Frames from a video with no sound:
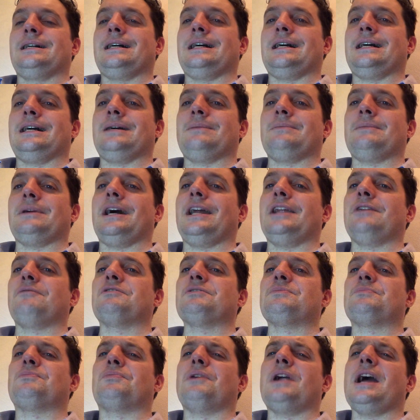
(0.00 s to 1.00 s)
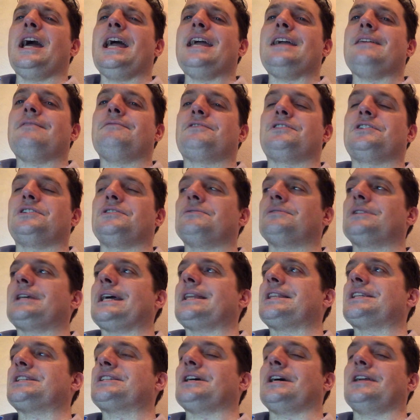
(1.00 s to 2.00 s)
Um, and it was brave to
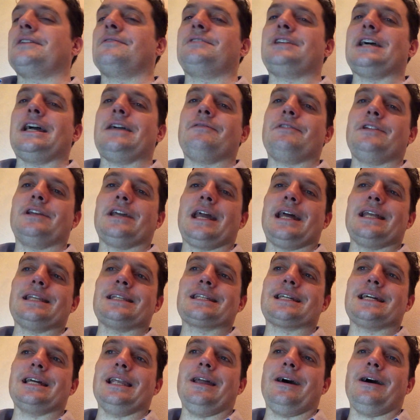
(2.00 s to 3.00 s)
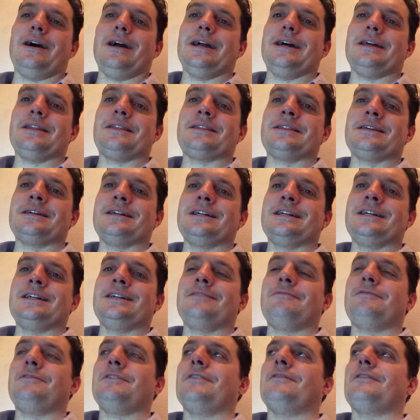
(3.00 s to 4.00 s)
take the side of David against Goliath.
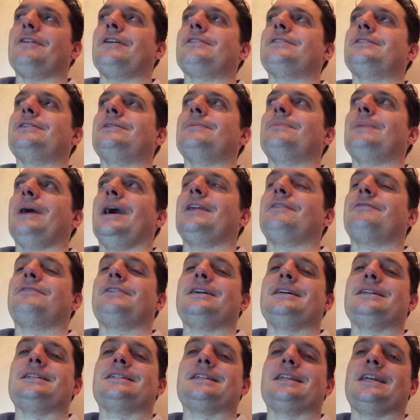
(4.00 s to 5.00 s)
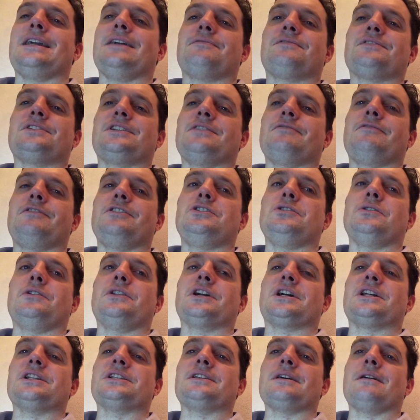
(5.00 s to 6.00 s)
A man of his gifts, if he joined
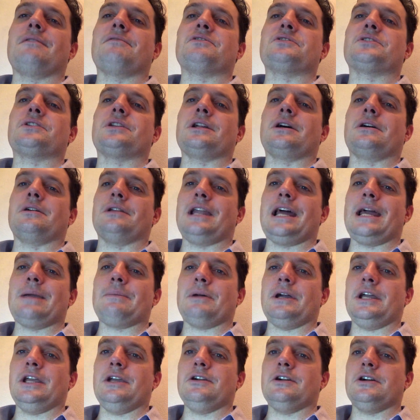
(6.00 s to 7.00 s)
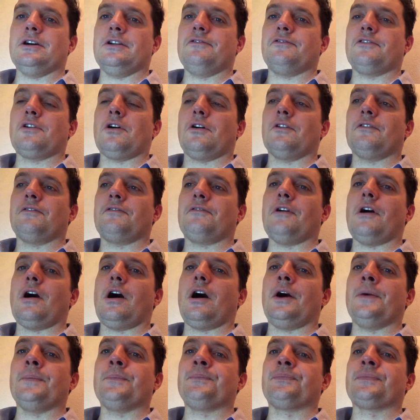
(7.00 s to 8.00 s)
the Conservatives or Labour, he could have gone
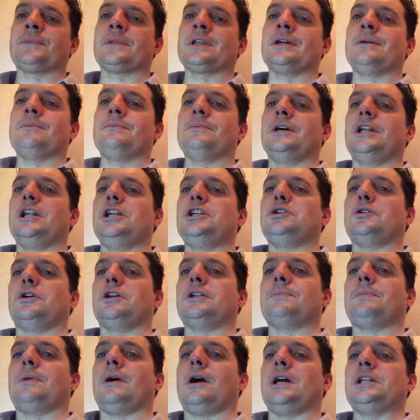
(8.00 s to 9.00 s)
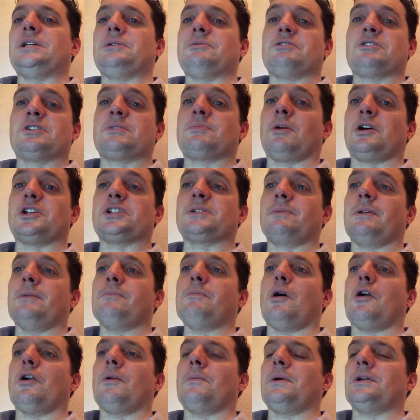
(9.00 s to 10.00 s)
far. But he joined a party which was possibly
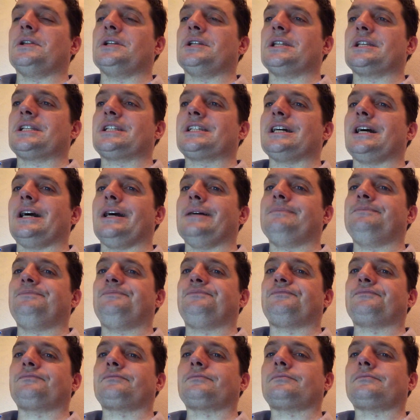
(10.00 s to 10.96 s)
moribund at the time.